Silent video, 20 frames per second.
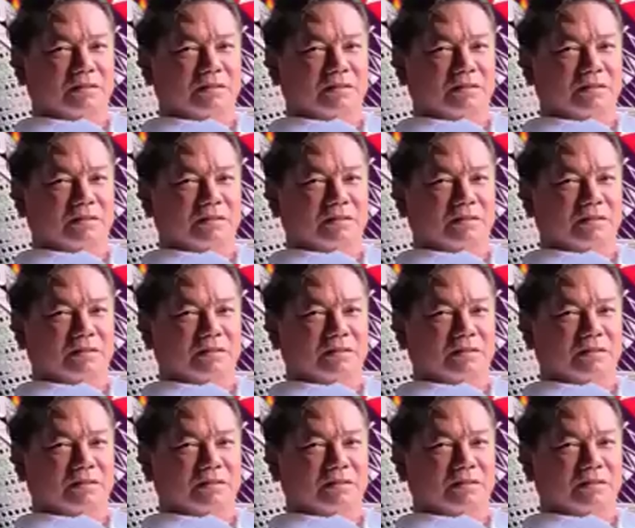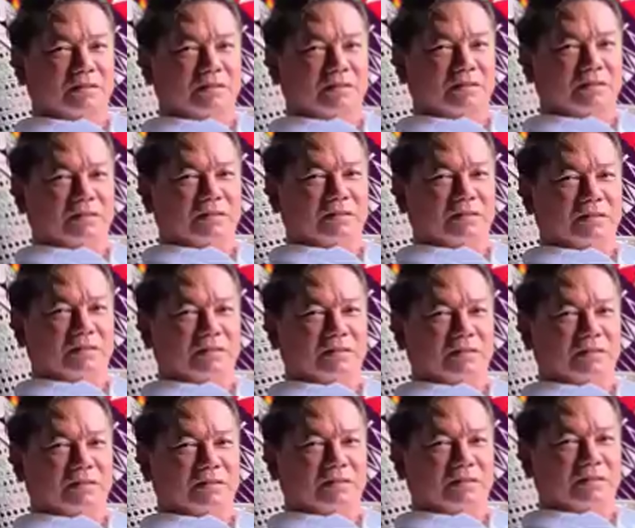
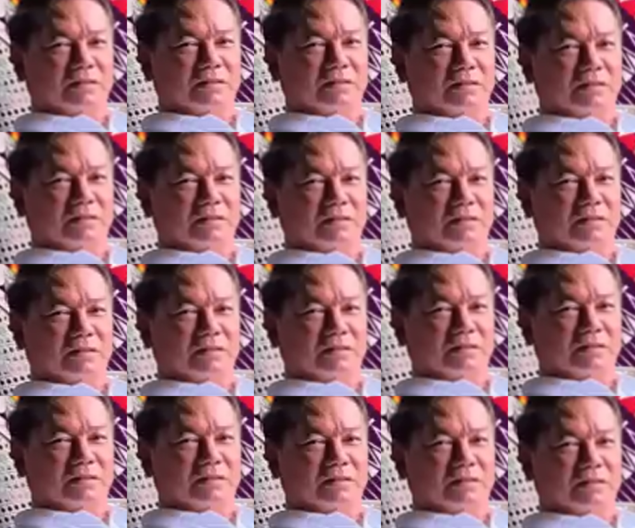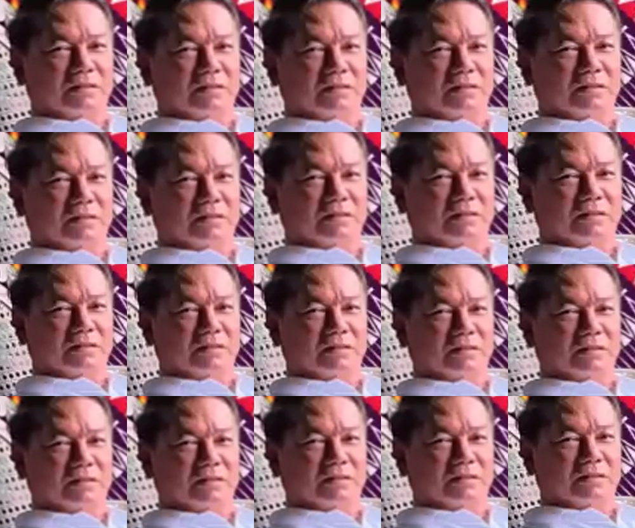
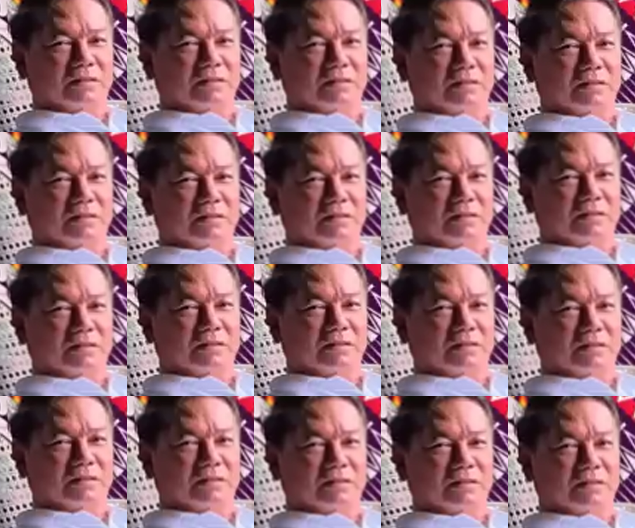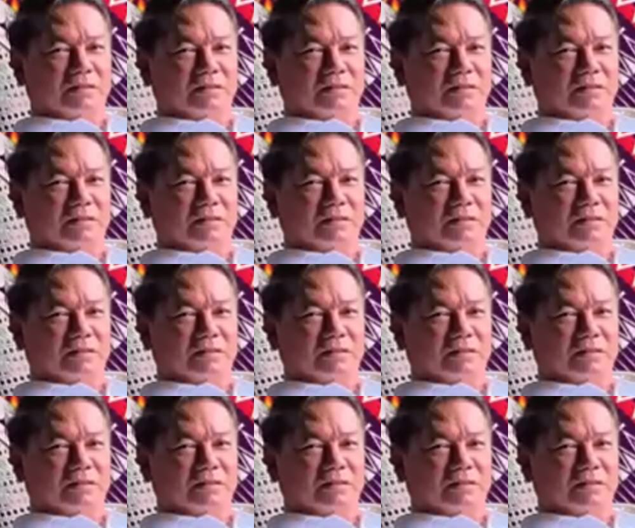(silent)